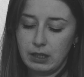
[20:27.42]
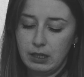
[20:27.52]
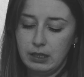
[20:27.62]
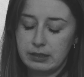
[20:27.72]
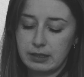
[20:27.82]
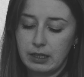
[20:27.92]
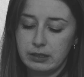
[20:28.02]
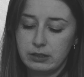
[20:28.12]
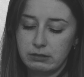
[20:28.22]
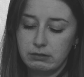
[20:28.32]
he
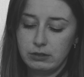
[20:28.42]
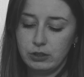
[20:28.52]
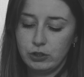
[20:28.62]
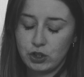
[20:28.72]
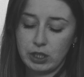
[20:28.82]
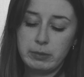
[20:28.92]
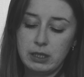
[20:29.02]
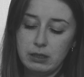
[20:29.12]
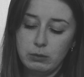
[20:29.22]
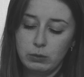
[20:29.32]
said,
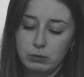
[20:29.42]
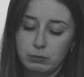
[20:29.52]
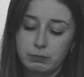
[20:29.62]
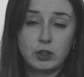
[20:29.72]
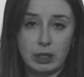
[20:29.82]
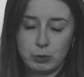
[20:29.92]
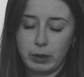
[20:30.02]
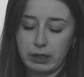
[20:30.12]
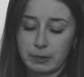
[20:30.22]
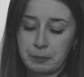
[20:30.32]
Jimmy, James
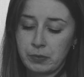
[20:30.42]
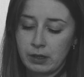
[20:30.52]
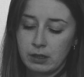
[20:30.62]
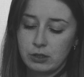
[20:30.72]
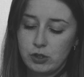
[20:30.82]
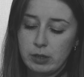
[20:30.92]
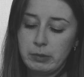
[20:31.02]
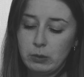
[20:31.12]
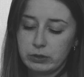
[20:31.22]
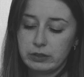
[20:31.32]
Whale,
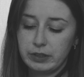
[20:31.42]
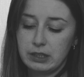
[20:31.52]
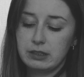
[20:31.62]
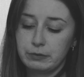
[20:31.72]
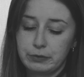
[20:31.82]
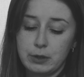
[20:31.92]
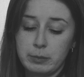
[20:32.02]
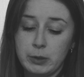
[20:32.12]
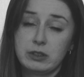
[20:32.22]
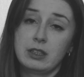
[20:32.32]
Jimmy was first and
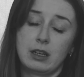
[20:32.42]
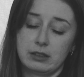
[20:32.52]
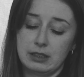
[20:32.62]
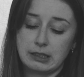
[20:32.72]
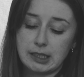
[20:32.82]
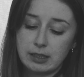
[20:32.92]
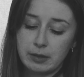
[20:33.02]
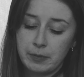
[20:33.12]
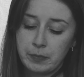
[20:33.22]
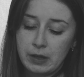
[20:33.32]
foremost an artist,
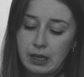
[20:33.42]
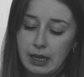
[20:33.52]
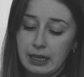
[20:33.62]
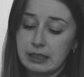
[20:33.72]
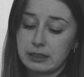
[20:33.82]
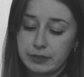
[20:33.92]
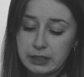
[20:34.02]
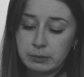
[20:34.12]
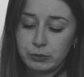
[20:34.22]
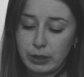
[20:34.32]
and his
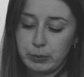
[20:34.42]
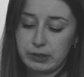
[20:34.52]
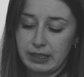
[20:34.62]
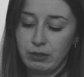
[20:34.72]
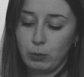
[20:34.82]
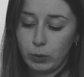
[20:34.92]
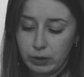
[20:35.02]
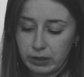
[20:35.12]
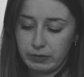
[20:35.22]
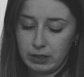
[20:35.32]
films represent the
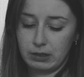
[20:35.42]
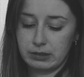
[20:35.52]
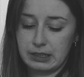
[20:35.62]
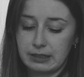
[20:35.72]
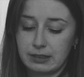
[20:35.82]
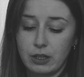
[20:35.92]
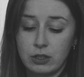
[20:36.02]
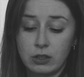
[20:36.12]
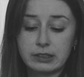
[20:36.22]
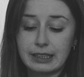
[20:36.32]
work of an artist,
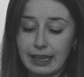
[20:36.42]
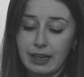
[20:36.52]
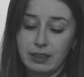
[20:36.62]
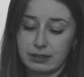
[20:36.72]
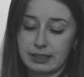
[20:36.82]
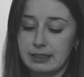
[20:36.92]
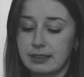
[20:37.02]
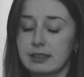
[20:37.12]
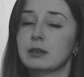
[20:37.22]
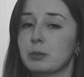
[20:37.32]
not a gay
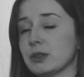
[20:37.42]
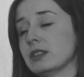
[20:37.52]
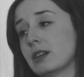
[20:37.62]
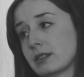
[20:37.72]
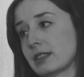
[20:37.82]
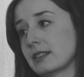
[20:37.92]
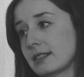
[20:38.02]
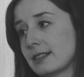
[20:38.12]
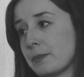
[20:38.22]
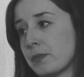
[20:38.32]
artist, but an
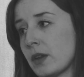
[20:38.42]
artist.